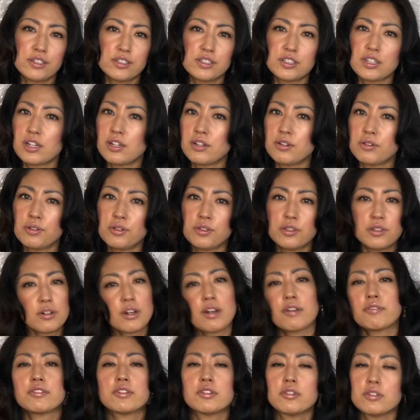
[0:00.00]
So you don't
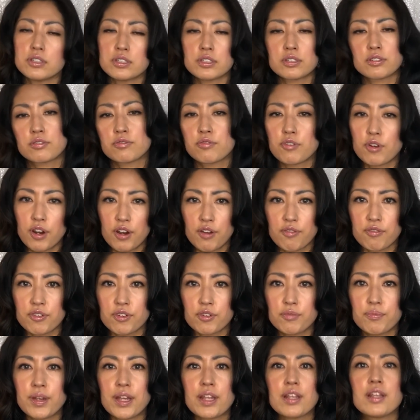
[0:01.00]
have to do this
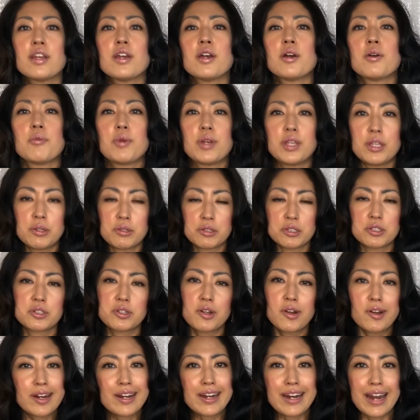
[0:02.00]
forever, but when you're
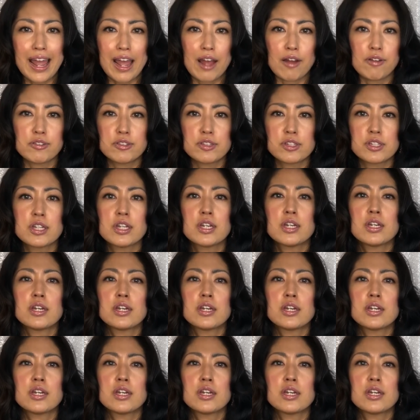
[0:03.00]
starting out,